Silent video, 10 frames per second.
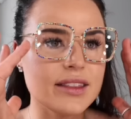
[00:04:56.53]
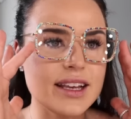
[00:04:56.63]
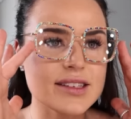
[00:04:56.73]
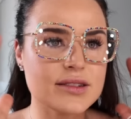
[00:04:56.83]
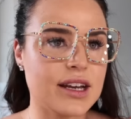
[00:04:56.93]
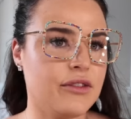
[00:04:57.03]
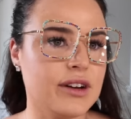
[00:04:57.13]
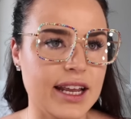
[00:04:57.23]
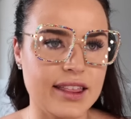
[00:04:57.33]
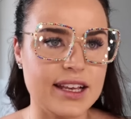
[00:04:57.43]
These are
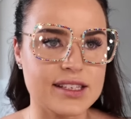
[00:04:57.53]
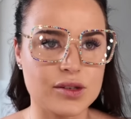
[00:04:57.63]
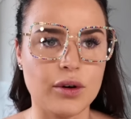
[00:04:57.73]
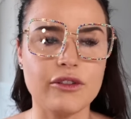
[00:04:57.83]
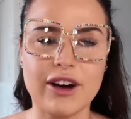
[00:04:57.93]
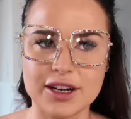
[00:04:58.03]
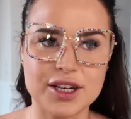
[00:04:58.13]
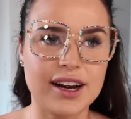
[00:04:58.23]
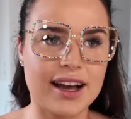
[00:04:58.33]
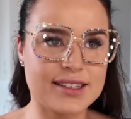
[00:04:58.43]
definitely these sort of fashion
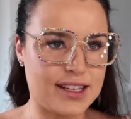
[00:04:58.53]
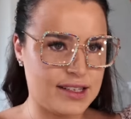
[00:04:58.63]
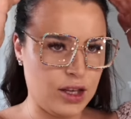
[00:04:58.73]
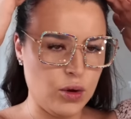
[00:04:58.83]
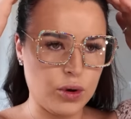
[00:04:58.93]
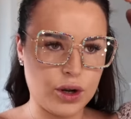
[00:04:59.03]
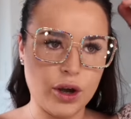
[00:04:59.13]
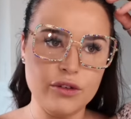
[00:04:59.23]
glasses that you wanna go